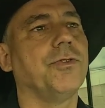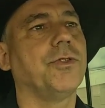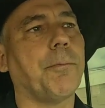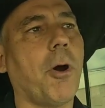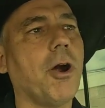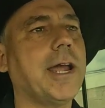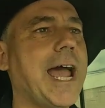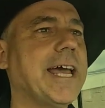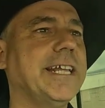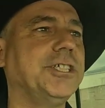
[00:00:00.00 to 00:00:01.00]
The park
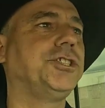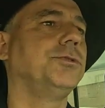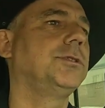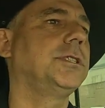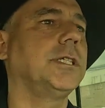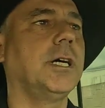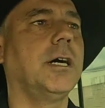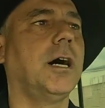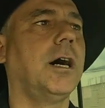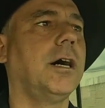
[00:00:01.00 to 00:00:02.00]
had issues.
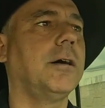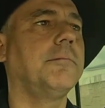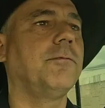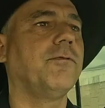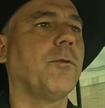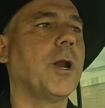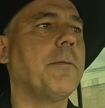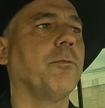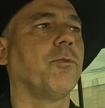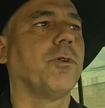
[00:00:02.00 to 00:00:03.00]
From
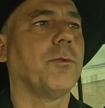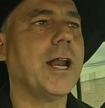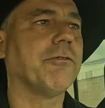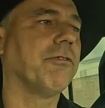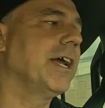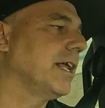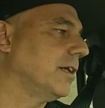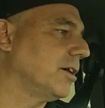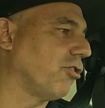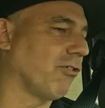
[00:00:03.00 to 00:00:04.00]
what I
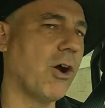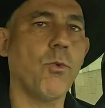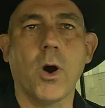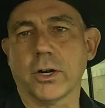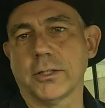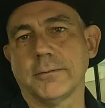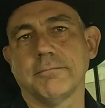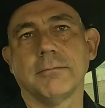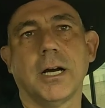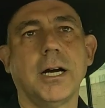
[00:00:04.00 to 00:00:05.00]
read, groundwater.
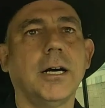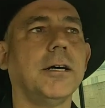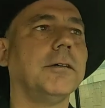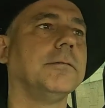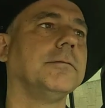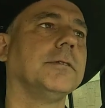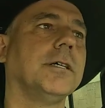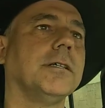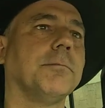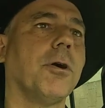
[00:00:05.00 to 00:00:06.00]

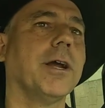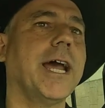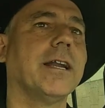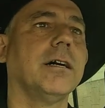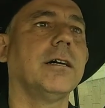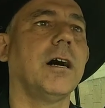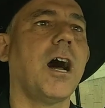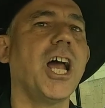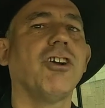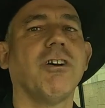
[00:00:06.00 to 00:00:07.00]
The park had a
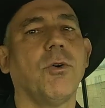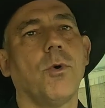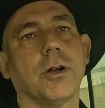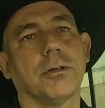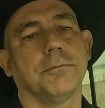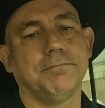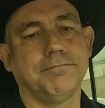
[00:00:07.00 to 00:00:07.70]
high groundwater,